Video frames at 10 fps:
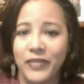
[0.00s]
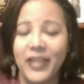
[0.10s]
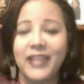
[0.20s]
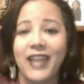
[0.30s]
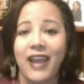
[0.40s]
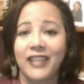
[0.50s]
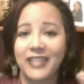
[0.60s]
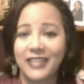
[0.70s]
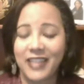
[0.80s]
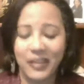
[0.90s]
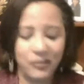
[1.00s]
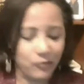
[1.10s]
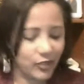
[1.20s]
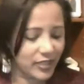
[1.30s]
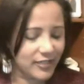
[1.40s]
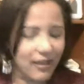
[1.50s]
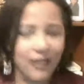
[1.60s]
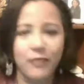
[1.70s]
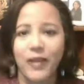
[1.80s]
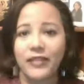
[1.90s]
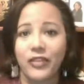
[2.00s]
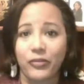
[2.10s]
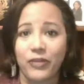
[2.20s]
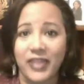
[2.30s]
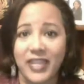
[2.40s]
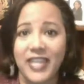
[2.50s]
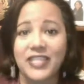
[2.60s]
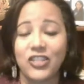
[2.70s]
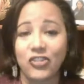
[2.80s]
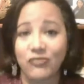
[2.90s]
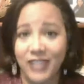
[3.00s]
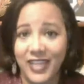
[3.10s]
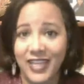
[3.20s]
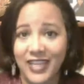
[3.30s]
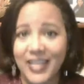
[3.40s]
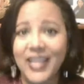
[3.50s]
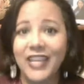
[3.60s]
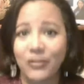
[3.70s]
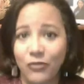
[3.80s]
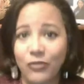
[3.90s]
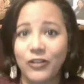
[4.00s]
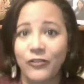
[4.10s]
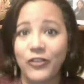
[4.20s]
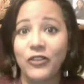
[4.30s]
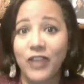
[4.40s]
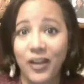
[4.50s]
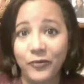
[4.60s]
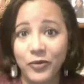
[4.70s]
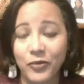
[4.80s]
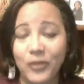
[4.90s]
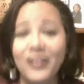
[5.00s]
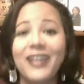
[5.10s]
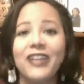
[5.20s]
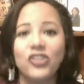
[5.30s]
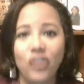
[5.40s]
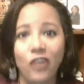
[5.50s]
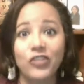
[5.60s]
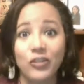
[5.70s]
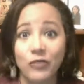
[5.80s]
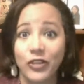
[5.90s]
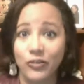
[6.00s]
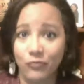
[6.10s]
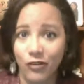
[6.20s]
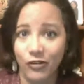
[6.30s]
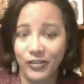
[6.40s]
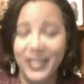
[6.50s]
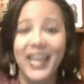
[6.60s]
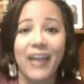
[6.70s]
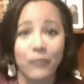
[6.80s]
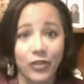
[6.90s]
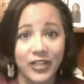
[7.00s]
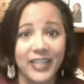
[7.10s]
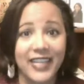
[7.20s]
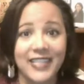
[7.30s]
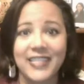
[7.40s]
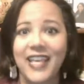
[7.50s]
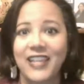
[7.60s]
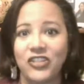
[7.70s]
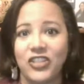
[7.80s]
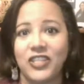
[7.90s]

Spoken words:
Now, I did tell you we're going to talk about the 3 things that you need in order to feel comfortable charging what you're worth. And we're going to get to that in just a